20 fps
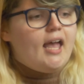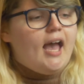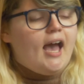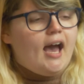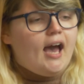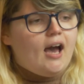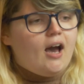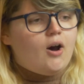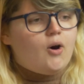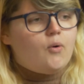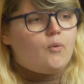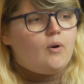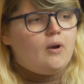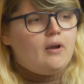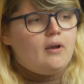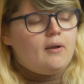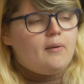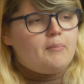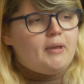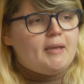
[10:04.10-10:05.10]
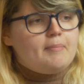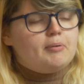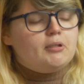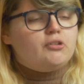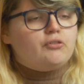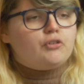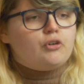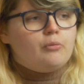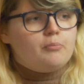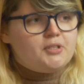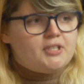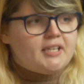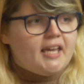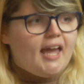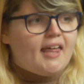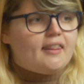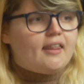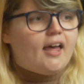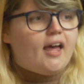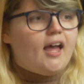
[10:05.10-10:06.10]
how people have come
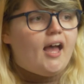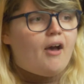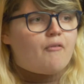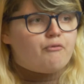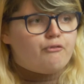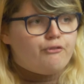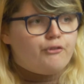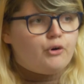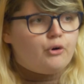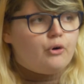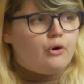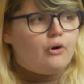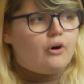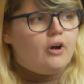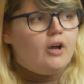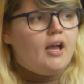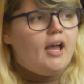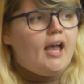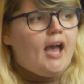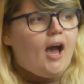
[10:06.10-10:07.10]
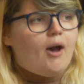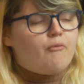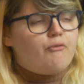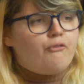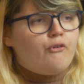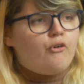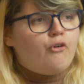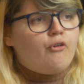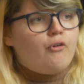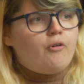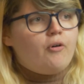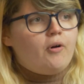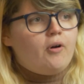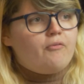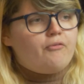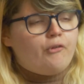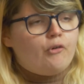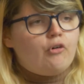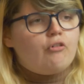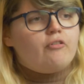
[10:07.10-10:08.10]
together and fought
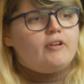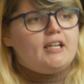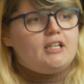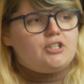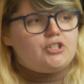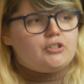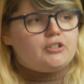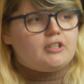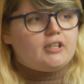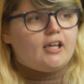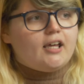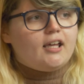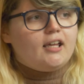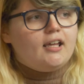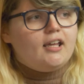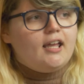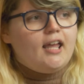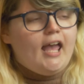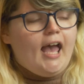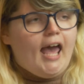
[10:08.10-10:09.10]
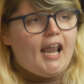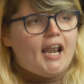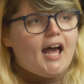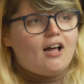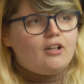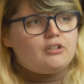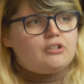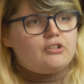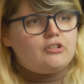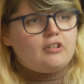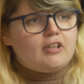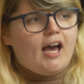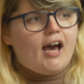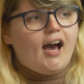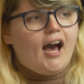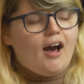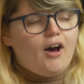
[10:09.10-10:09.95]
for each other, and I'll do that.